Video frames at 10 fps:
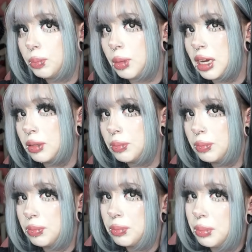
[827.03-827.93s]
But
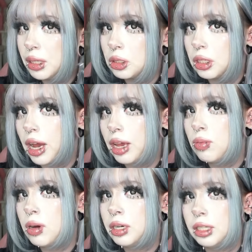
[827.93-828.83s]
because I
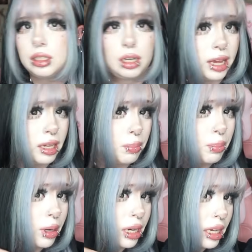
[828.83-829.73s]
wanted
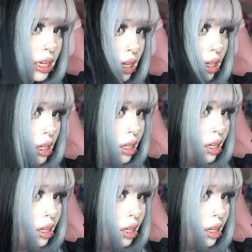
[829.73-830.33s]
like pretty,